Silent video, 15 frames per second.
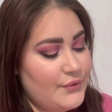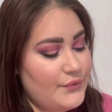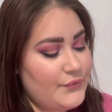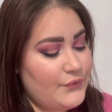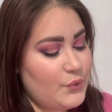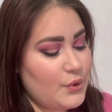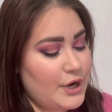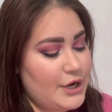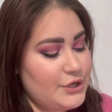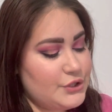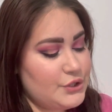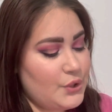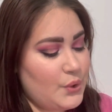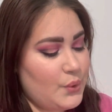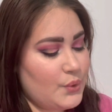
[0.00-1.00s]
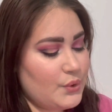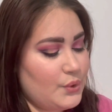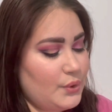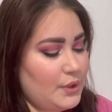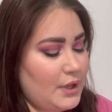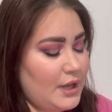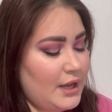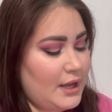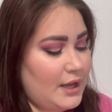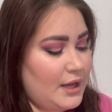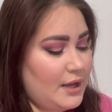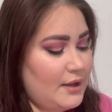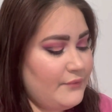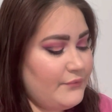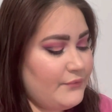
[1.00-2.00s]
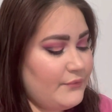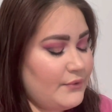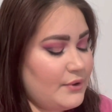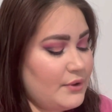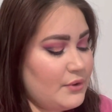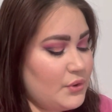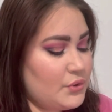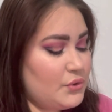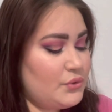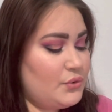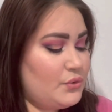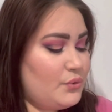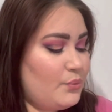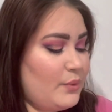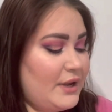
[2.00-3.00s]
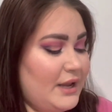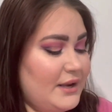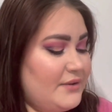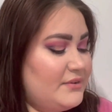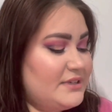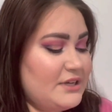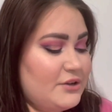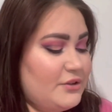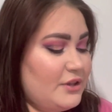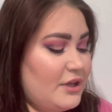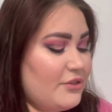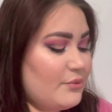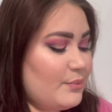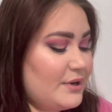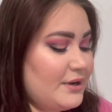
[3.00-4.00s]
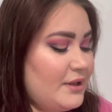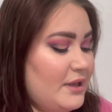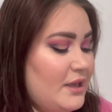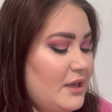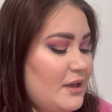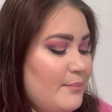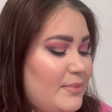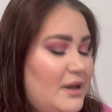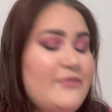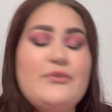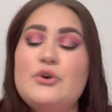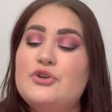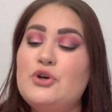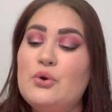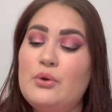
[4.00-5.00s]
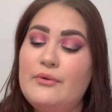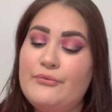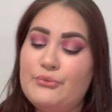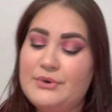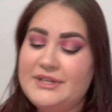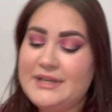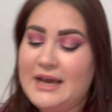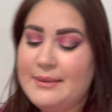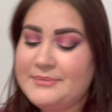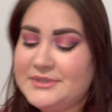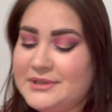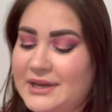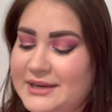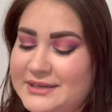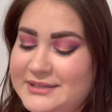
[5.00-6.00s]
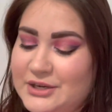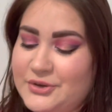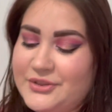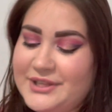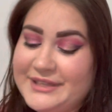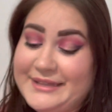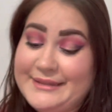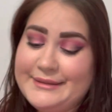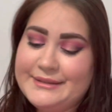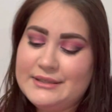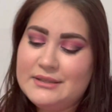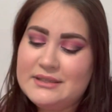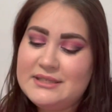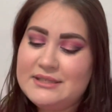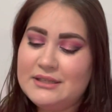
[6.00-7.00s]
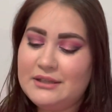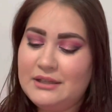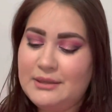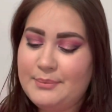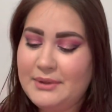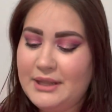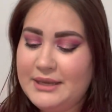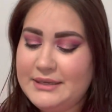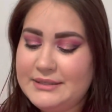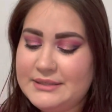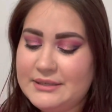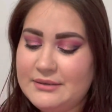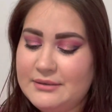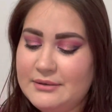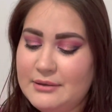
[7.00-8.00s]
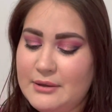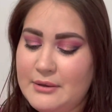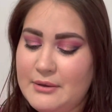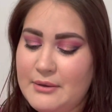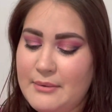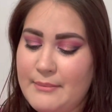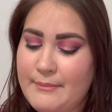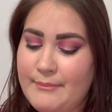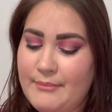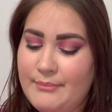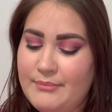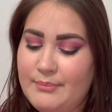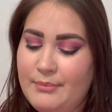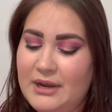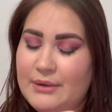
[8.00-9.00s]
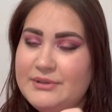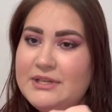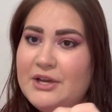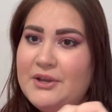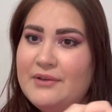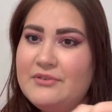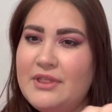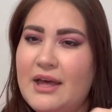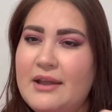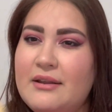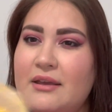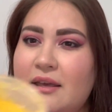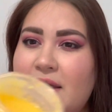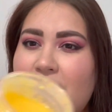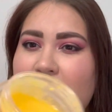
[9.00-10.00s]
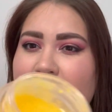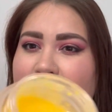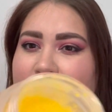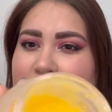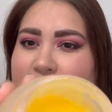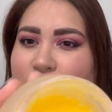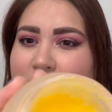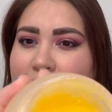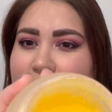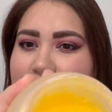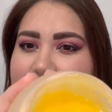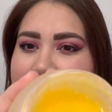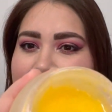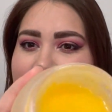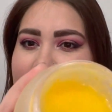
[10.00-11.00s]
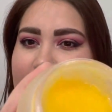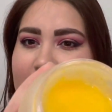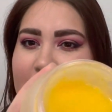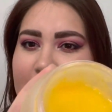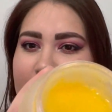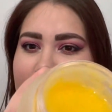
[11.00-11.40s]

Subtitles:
for a total of, wait, I didn't even tell you the other one, but for a total of 3 times. I didn't tell you the Stila lip glaze, but I'll tell you after that. This is what it looks like.